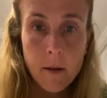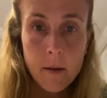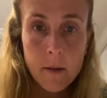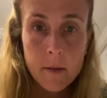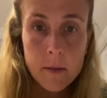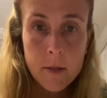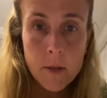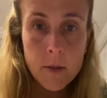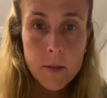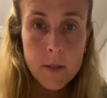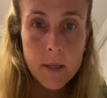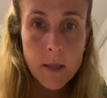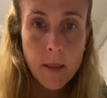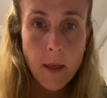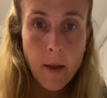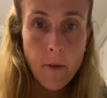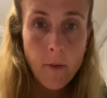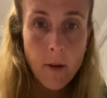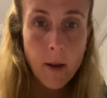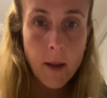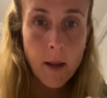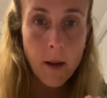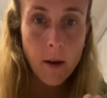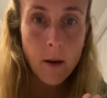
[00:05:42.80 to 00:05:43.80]
Do you see that
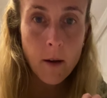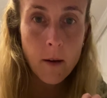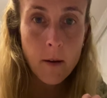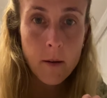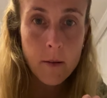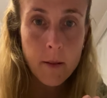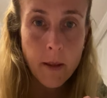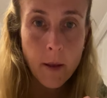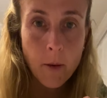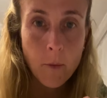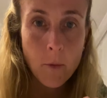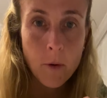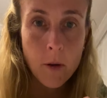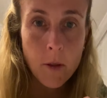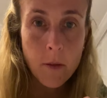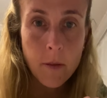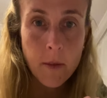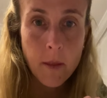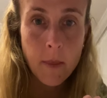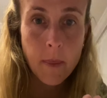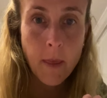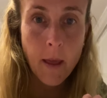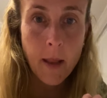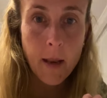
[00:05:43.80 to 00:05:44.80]
right here? Like, what do you
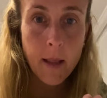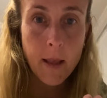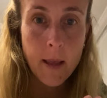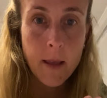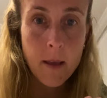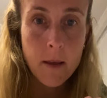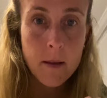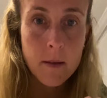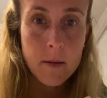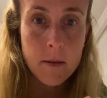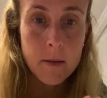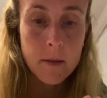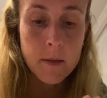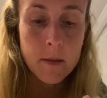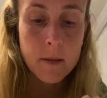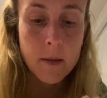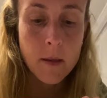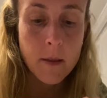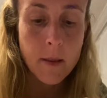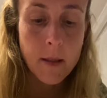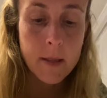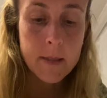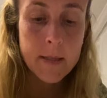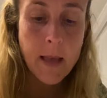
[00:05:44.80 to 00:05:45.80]
think that is
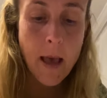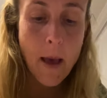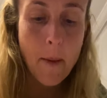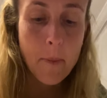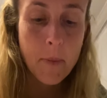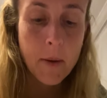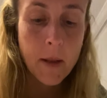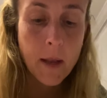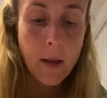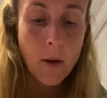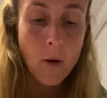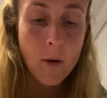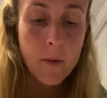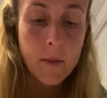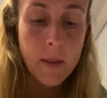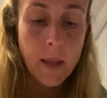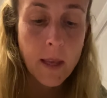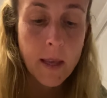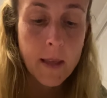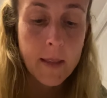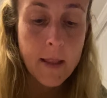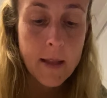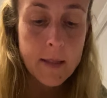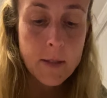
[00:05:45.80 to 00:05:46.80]
that's happening
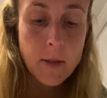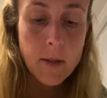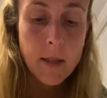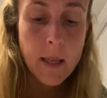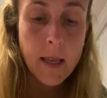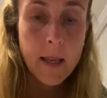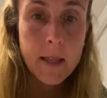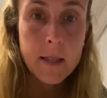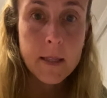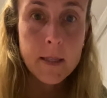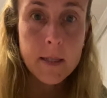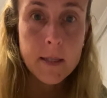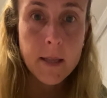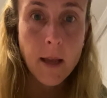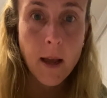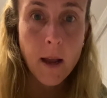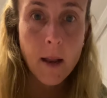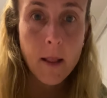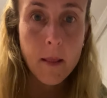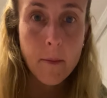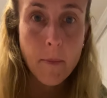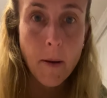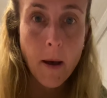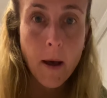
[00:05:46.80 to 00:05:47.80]
that's on the inside
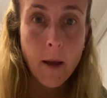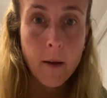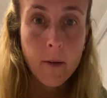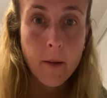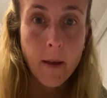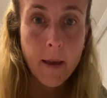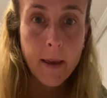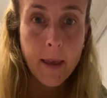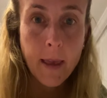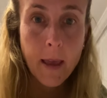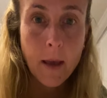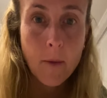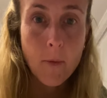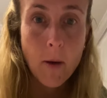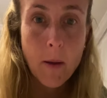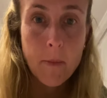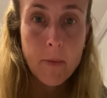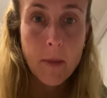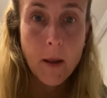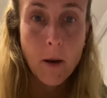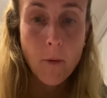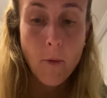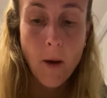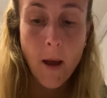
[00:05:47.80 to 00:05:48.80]
of the bottle? I can't wipe
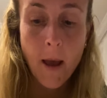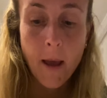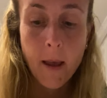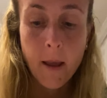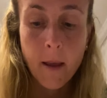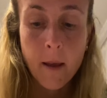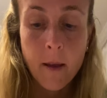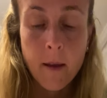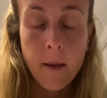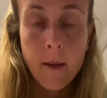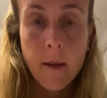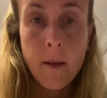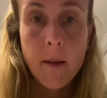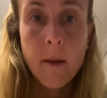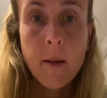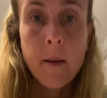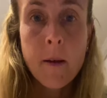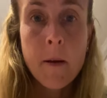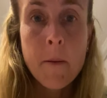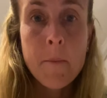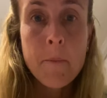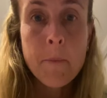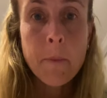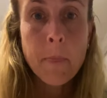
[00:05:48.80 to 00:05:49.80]
that away.
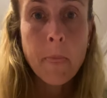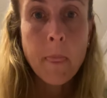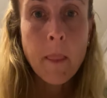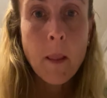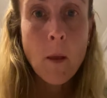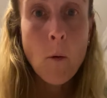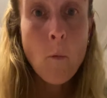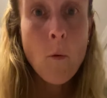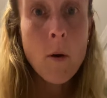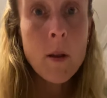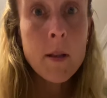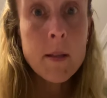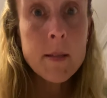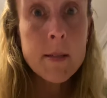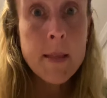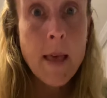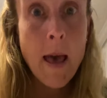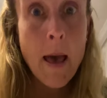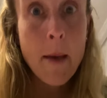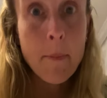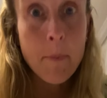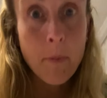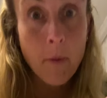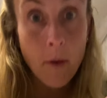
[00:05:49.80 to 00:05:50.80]
What is
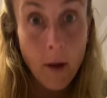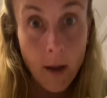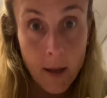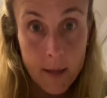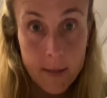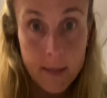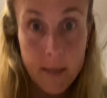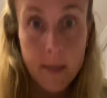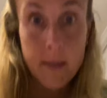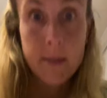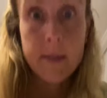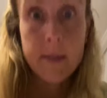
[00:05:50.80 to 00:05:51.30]
that process